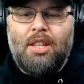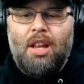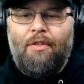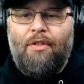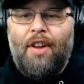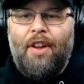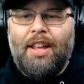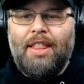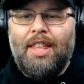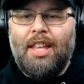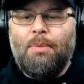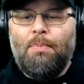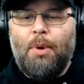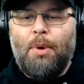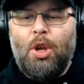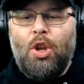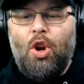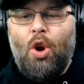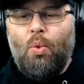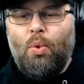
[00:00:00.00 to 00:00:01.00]
like this, but
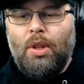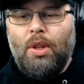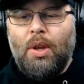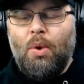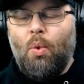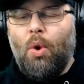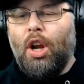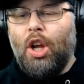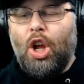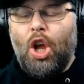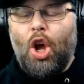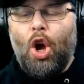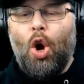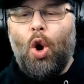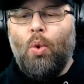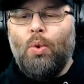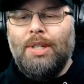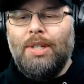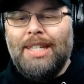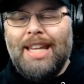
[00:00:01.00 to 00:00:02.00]
you don't really want to
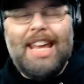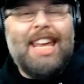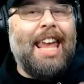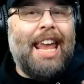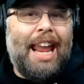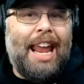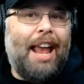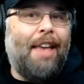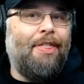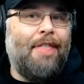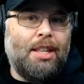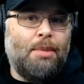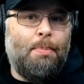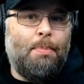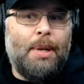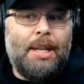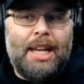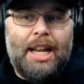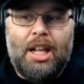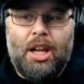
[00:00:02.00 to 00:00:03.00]
go digging at this
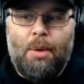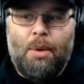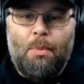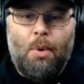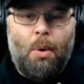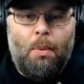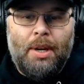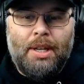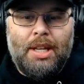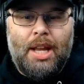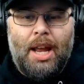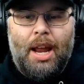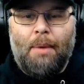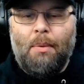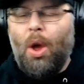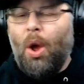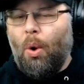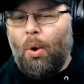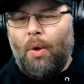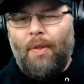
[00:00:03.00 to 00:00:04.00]
particular moment in time?
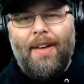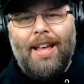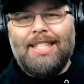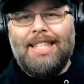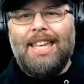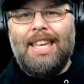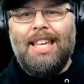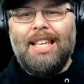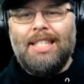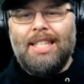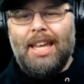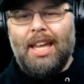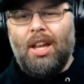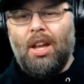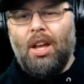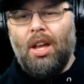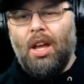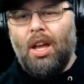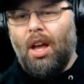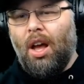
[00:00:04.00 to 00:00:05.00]
Well, that's easy.
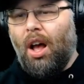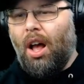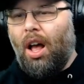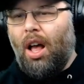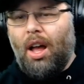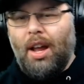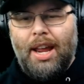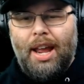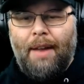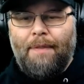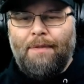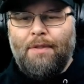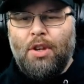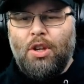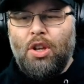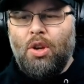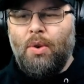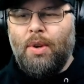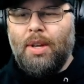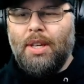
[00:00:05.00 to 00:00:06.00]
All you have to
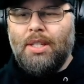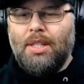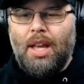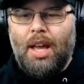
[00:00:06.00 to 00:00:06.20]
do is